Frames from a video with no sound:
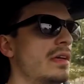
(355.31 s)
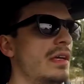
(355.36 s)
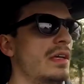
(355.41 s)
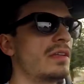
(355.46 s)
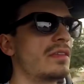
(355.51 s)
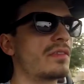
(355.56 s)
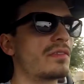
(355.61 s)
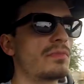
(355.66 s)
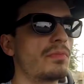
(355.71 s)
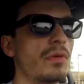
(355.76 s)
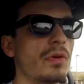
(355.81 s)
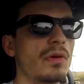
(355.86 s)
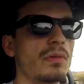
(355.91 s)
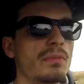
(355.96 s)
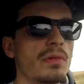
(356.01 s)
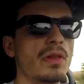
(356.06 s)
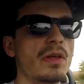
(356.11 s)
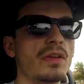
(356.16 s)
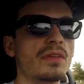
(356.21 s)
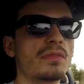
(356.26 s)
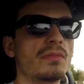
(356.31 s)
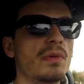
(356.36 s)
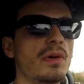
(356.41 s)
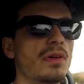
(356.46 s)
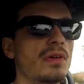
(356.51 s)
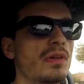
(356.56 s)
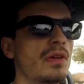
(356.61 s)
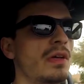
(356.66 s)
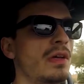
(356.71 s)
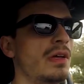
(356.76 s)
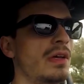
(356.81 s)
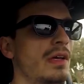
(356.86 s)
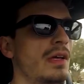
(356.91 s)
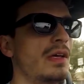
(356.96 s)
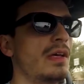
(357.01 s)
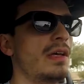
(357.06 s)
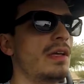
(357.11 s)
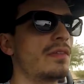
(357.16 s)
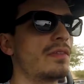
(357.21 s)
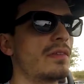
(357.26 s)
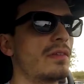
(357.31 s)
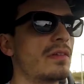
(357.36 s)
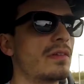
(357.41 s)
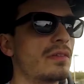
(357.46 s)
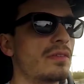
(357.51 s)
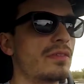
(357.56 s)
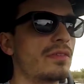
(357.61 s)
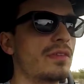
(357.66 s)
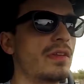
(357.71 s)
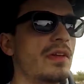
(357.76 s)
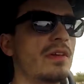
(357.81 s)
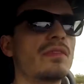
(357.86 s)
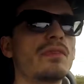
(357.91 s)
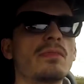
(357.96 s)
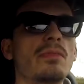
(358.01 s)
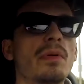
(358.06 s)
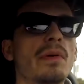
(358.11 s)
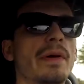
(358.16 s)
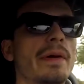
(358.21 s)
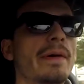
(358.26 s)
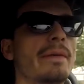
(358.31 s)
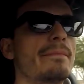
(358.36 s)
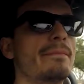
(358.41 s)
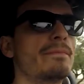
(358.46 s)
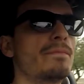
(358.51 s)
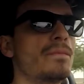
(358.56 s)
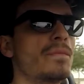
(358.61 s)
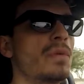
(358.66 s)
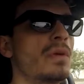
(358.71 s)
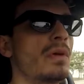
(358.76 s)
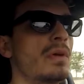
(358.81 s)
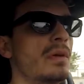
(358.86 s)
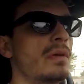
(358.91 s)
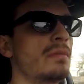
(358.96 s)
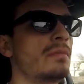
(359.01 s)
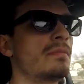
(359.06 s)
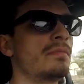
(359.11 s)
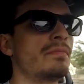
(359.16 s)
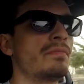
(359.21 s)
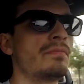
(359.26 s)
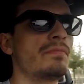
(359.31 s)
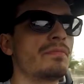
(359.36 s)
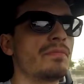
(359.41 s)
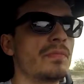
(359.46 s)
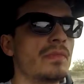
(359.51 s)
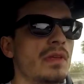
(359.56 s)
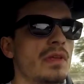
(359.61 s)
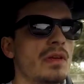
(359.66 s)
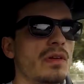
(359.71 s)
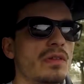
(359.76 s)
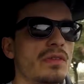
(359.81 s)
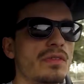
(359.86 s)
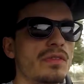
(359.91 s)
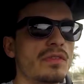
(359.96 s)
In Sport Plus mode, it's a little stiff, but you know, it's